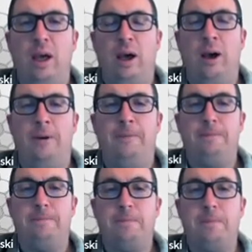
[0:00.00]

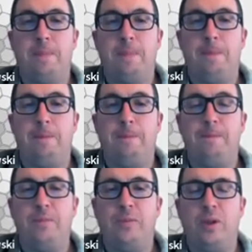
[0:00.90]

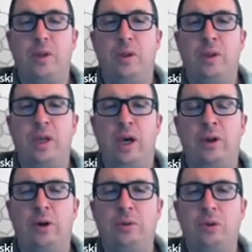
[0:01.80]
The
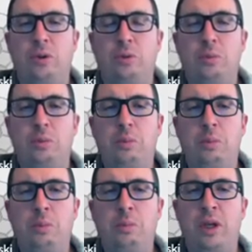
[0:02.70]
other
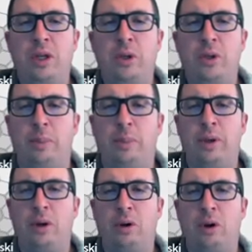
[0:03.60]
menus up
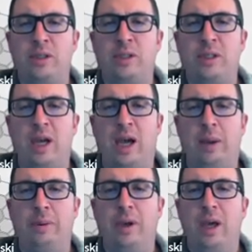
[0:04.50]
here across the
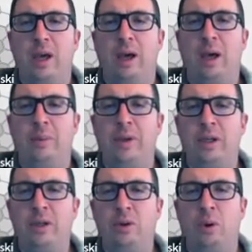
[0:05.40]
top,
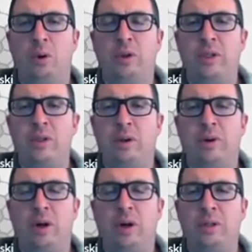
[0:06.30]
ignore these over
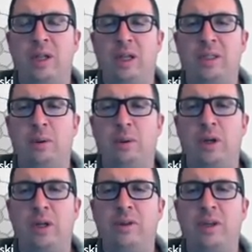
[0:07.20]
here. It's not something
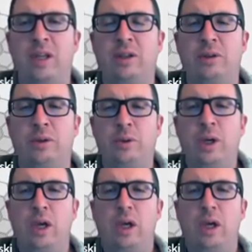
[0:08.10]
we're going to have to get into